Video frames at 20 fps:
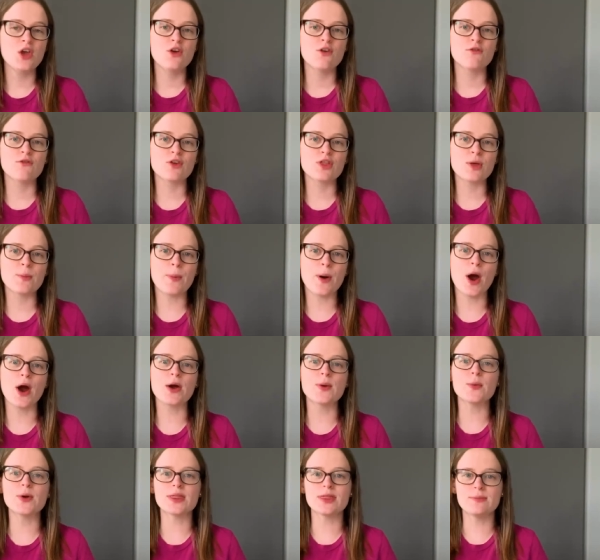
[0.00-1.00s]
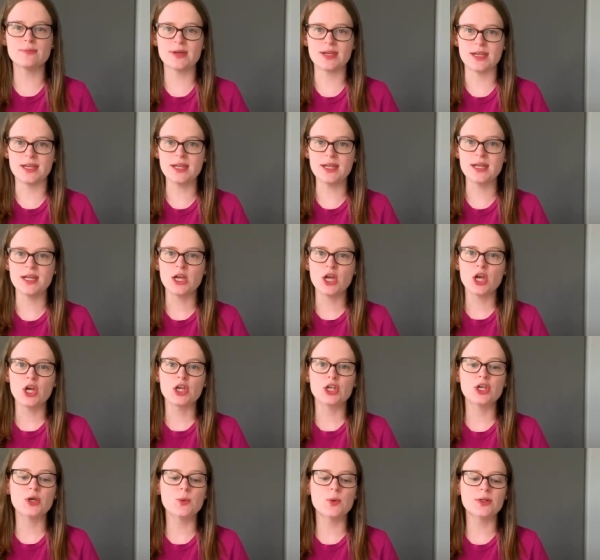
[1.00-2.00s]
For the part with me,
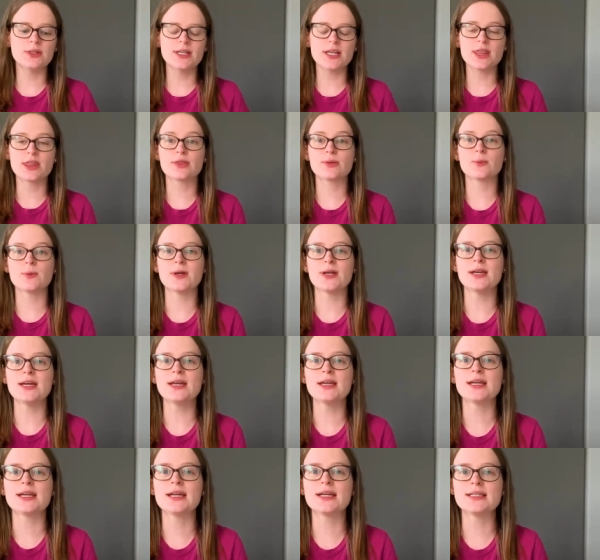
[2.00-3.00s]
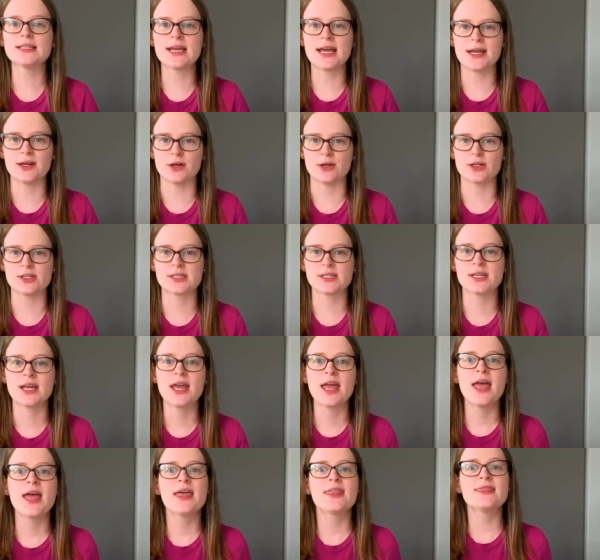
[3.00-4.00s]
you will need three containers.
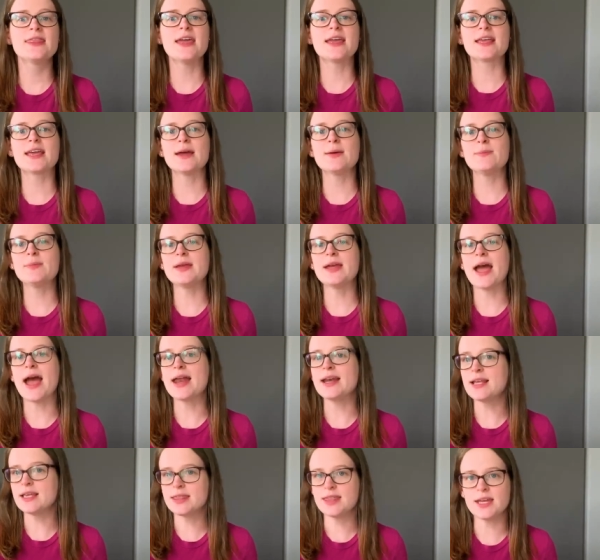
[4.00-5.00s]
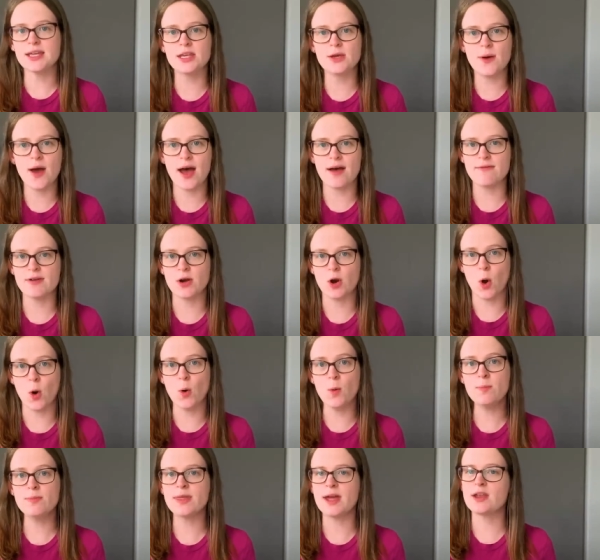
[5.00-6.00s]
They can be anything you have at
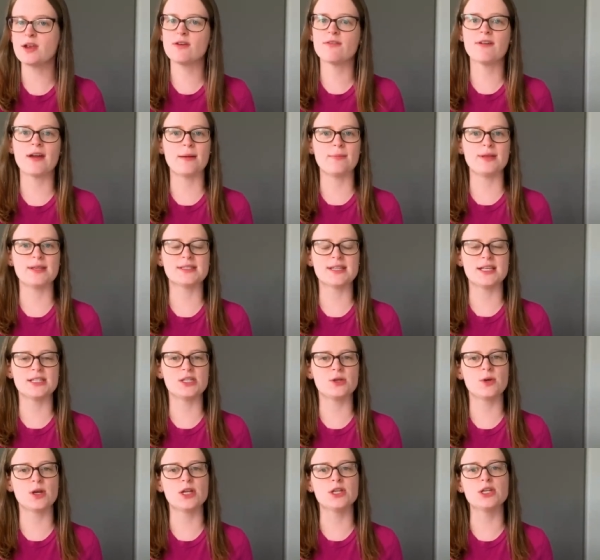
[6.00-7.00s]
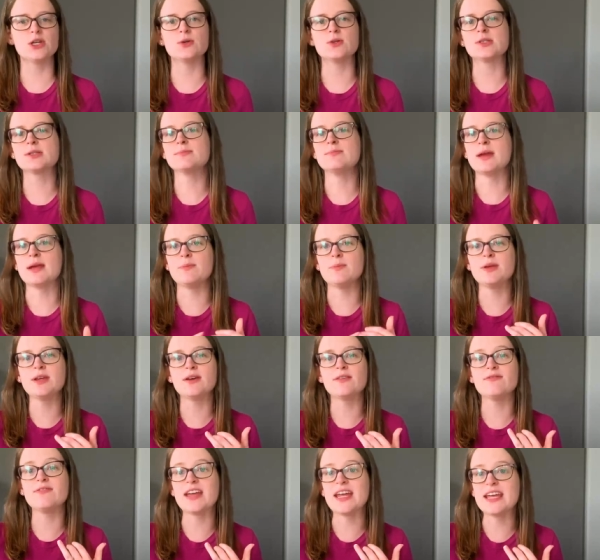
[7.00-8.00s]
home that your family says you can use, maybe a
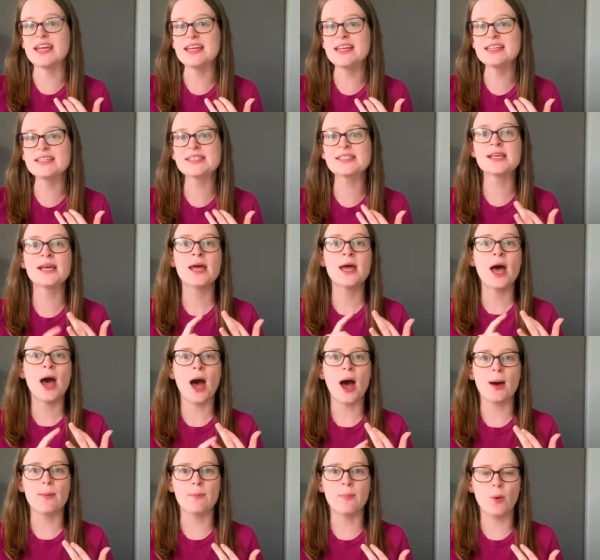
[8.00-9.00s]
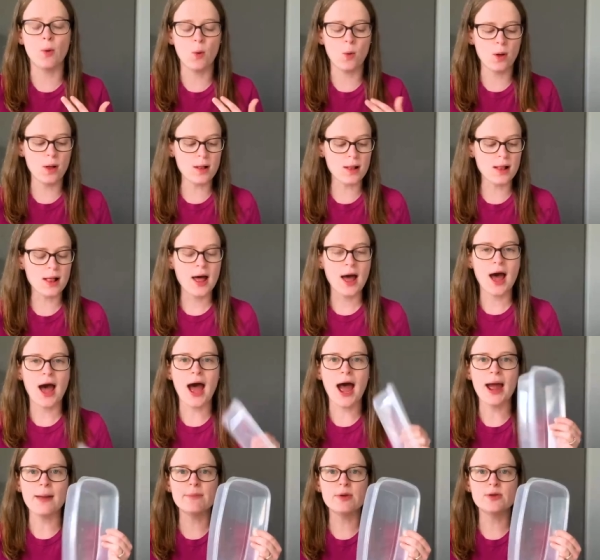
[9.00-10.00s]
vase, a bowl.
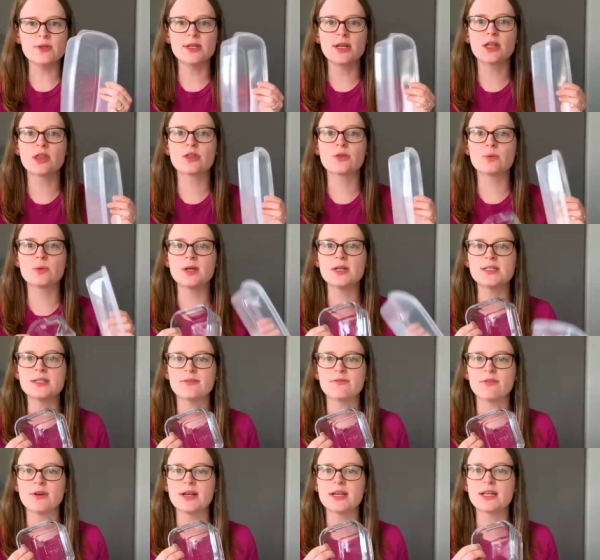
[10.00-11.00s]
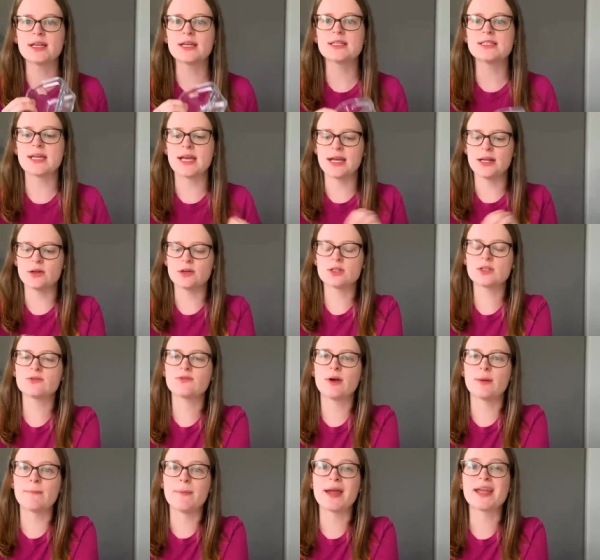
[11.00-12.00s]
I'm using three different containers
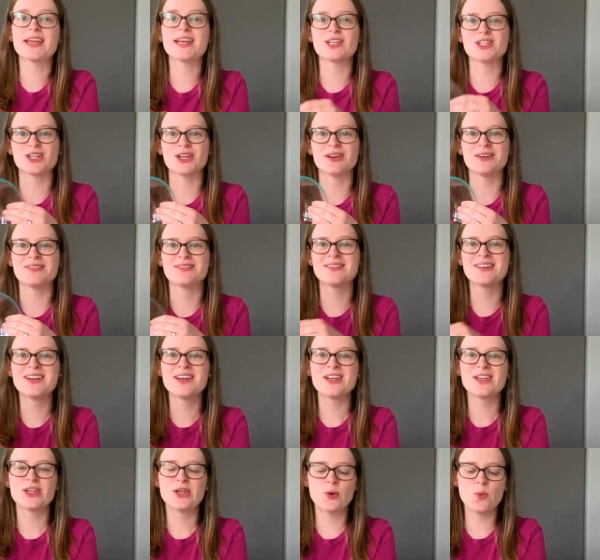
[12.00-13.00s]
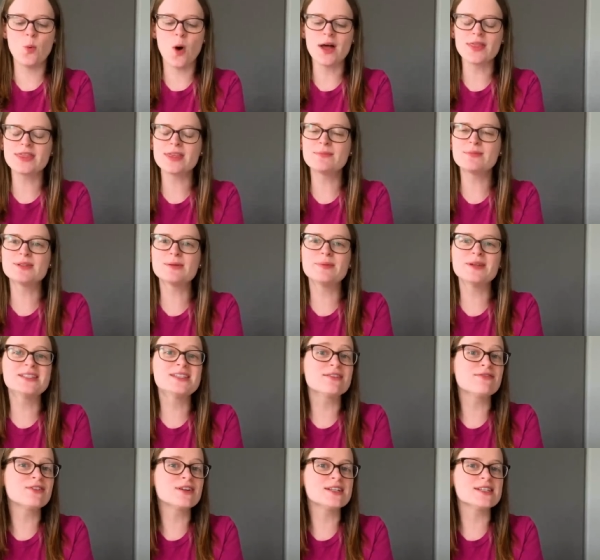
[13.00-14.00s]
from my kitchen. You want them to be
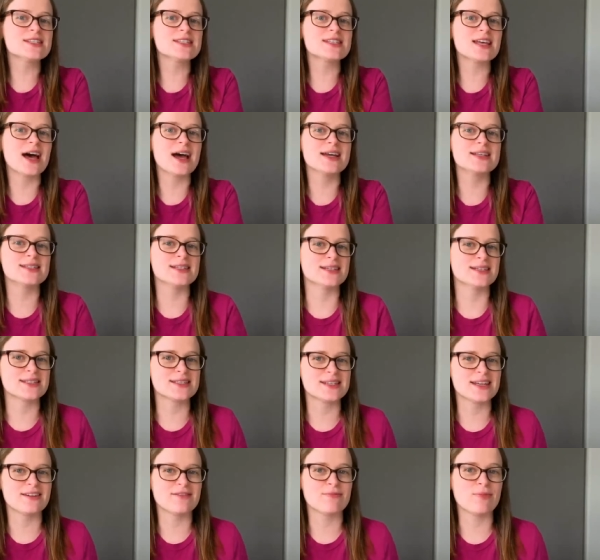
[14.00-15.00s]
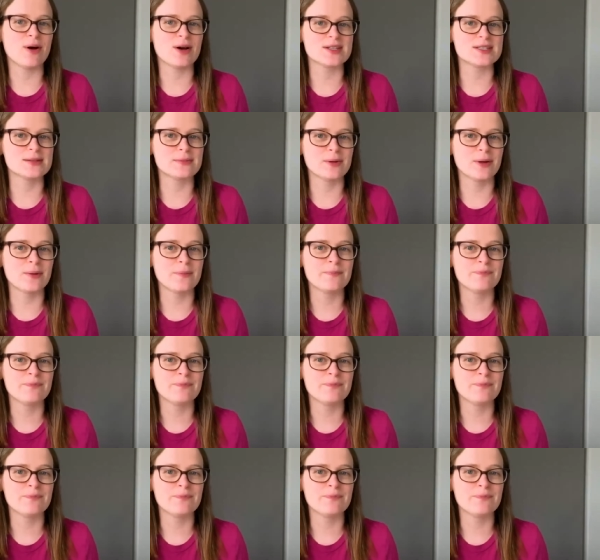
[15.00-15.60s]
different sizes if possible.